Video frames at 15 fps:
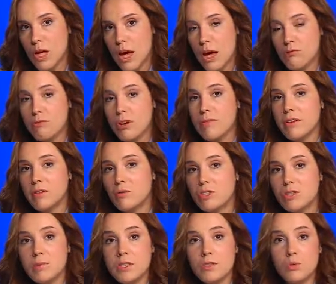And revenue
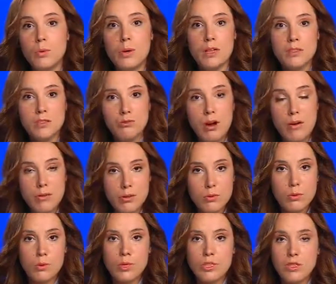is means to ends.
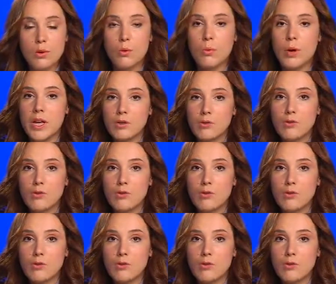Revenue is a way to